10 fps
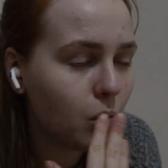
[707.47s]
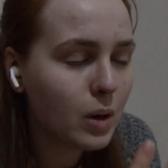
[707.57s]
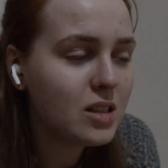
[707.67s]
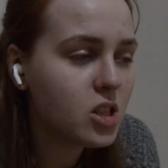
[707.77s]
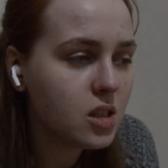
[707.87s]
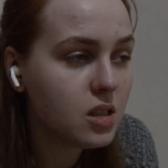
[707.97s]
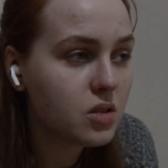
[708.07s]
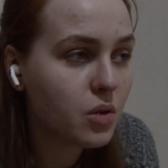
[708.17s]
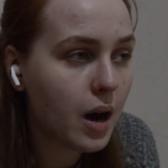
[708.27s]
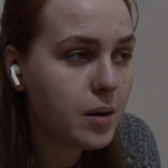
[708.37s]
when she
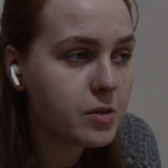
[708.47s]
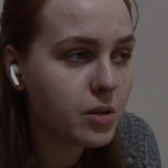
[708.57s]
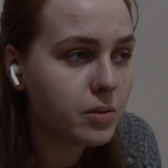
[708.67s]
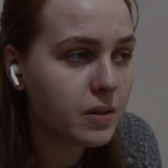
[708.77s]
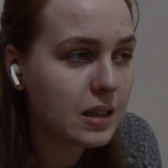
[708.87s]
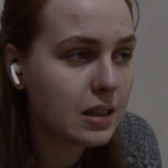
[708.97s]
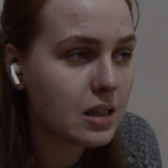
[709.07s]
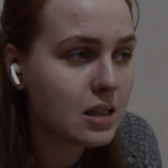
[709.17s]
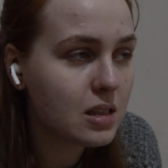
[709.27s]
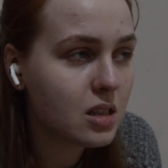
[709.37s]
describes her
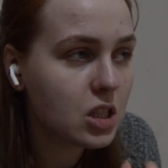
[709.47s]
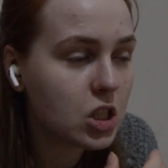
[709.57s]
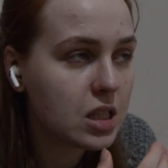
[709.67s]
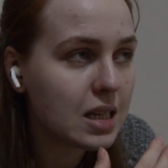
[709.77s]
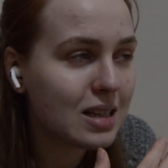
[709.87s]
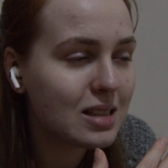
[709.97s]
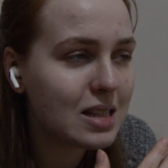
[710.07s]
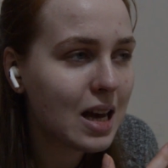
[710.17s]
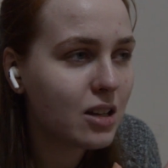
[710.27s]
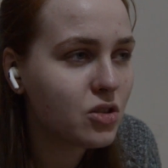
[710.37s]
feelings, she
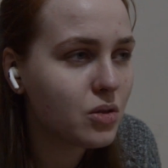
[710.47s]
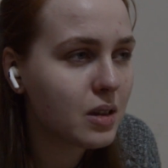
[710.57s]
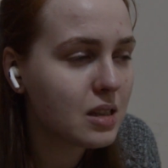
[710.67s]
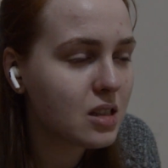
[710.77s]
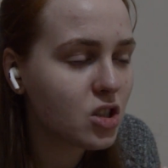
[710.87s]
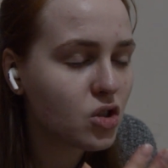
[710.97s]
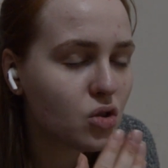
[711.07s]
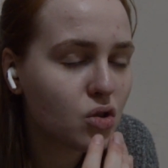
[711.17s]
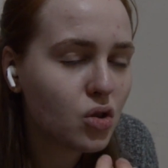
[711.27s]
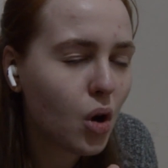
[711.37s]
exaggerates it
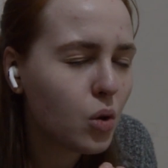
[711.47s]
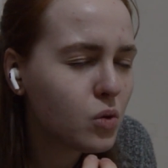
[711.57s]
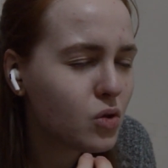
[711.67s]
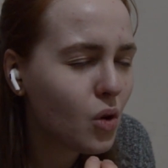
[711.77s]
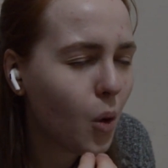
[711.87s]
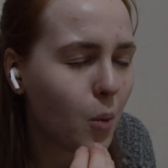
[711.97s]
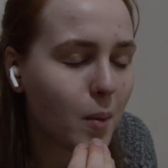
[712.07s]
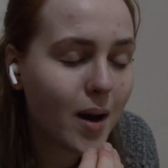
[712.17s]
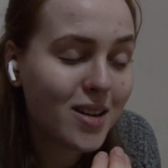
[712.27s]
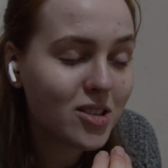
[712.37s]
so
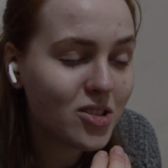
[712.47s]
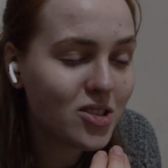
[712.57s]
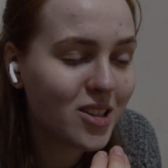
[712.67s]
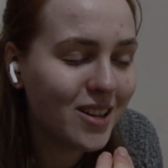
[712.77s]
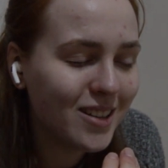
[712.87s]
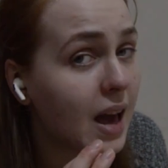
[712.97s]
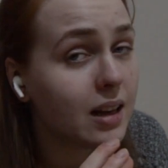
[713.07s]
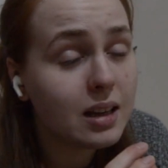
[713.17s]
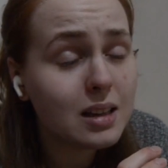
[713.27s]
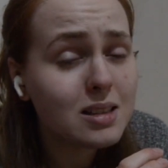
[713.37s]
much.
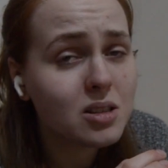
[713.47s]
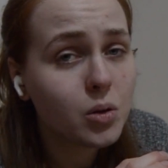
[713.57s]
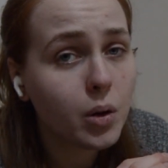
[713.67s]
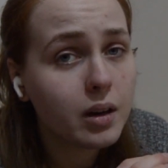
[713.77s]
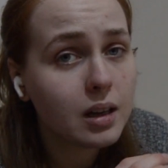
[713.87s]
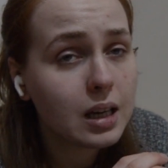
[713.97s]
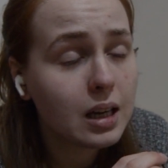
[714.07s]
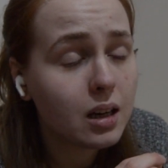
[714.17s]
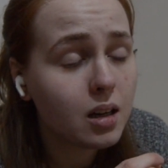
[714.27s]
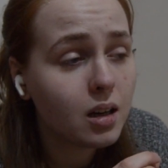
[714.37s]
And he is
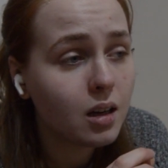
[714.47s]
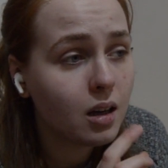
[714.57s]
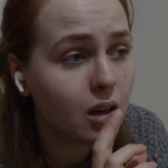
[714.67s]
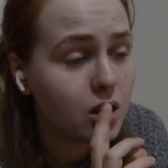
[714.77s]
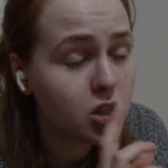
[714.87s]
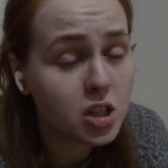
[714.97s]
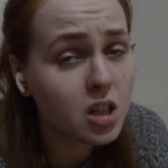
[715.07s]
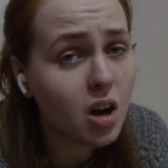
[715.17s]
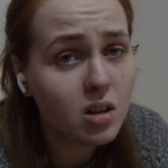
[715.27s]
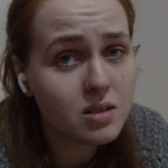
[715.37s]
annoying. She
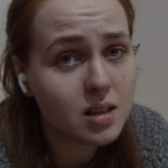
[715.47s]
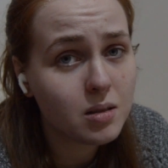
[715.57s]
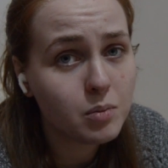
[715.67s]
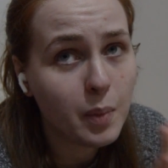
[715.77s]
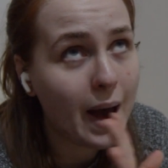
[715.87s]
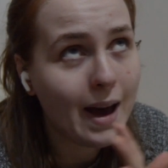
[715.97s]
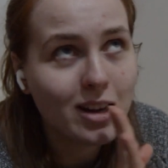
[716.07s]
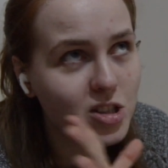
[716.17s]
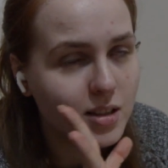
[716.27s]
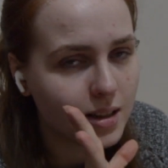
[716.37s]
calls him
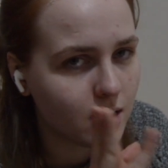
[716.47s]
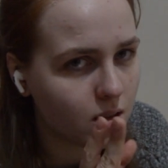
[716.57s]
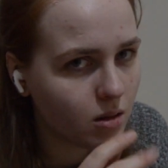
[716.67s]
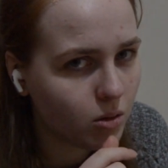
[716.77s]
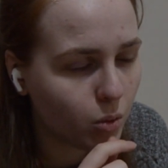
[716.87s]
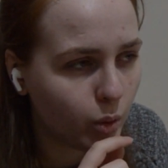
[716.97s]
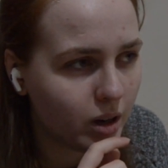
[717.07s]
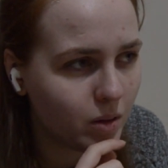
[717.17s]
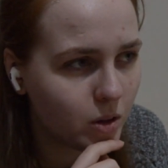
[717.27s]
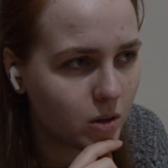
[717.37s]
passionate or
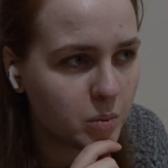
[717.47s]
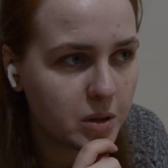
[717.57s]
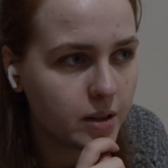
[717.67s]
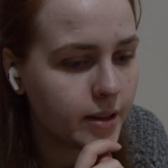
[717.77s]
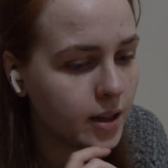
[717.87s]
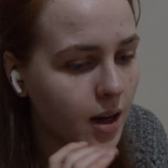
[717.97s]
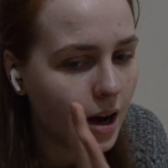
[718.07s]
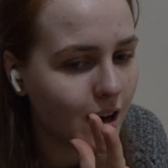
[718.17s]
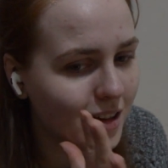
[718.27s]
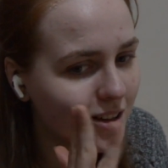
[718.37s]
whatever, but
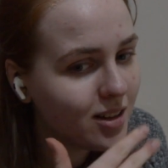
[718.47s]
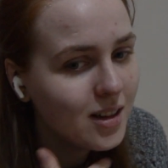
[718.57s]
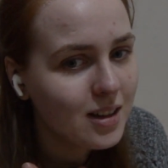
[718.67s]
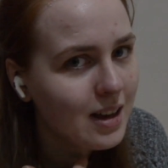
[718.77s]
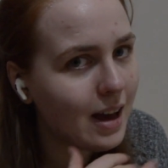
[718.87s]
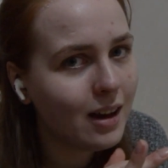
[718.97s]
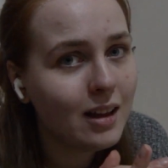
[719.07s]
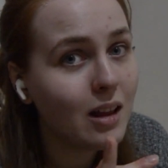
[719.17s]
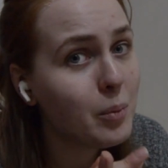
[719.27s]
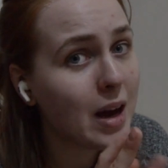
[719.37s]
yeah,
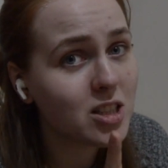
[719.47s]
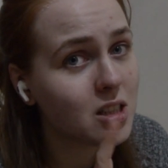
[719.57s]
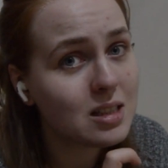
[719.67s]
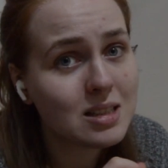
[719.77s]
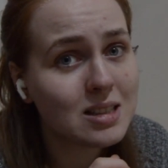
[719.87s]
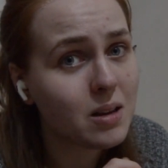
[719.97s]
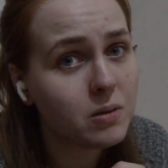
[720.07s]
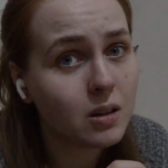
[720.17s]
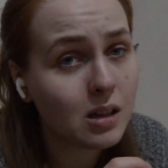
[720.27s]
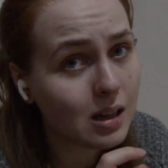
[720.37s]
passionate is definitely